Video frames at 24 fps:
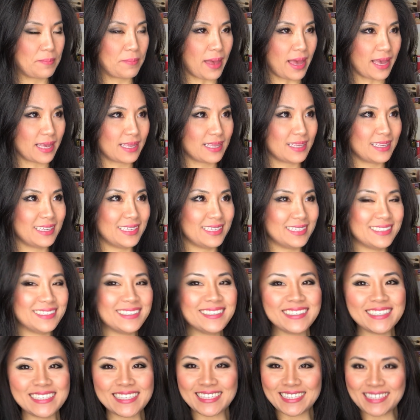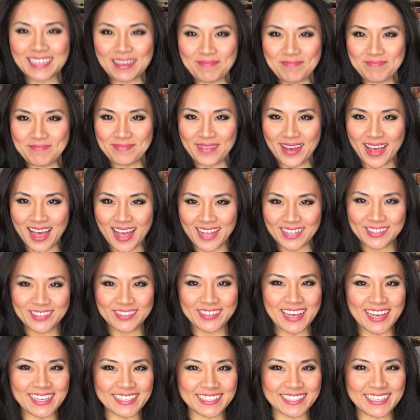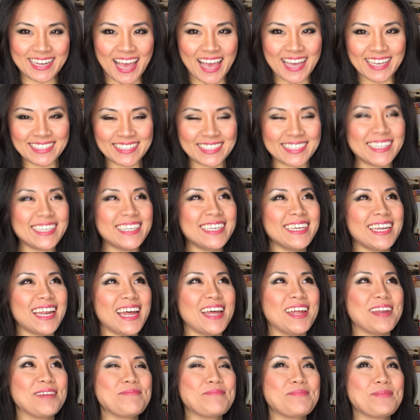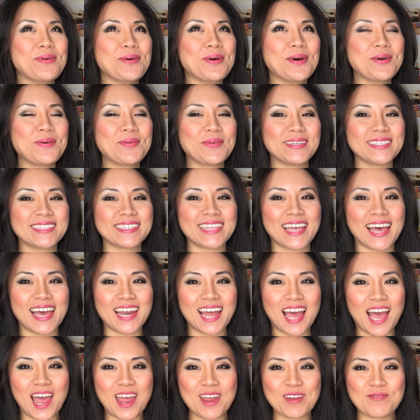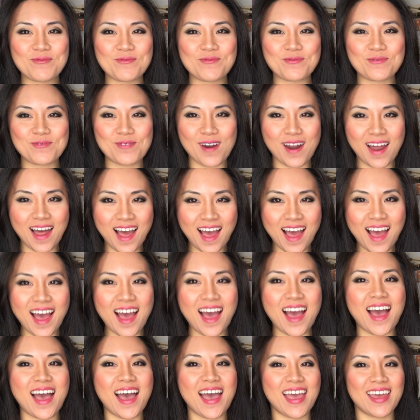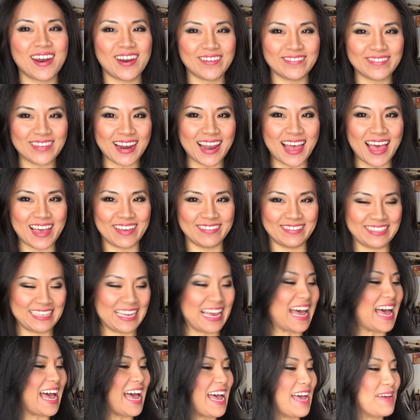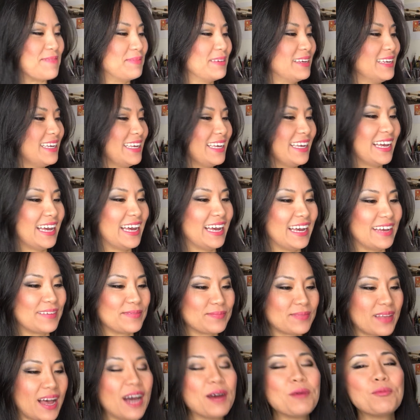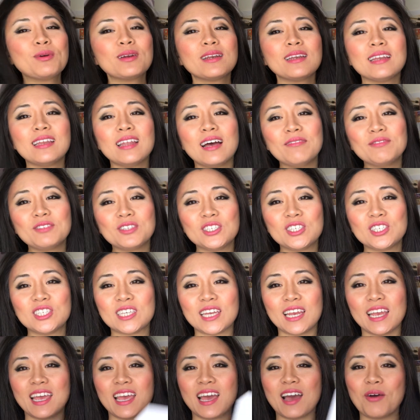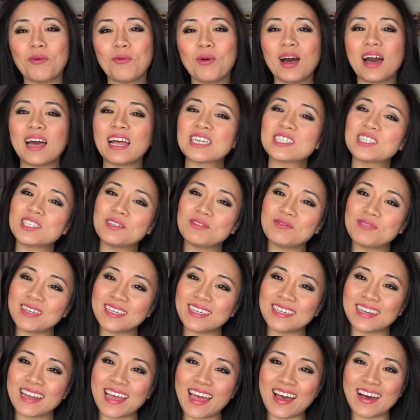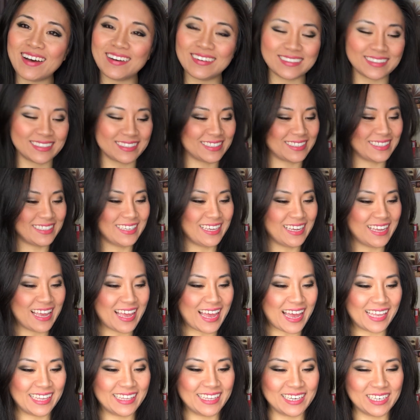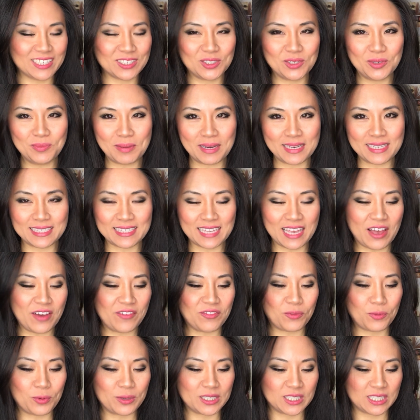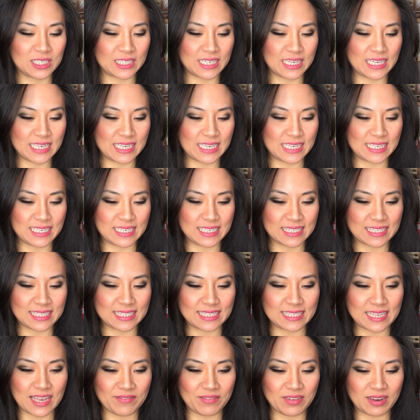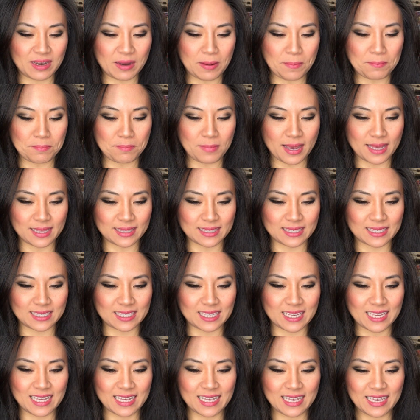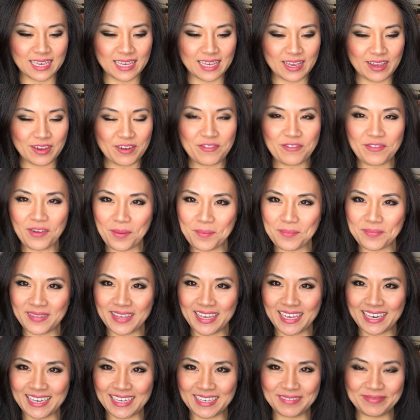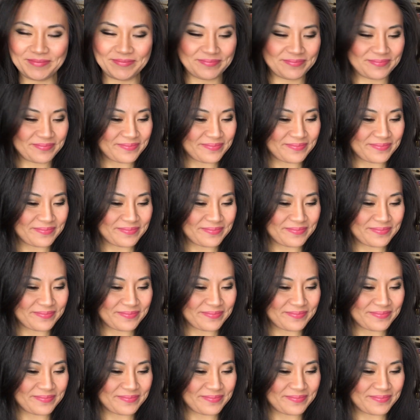back in December two thousand eighteen, and boy was that a ride of a lifetime. um, I would love to share what I actually written out, a letter to myself, which is seven months from then.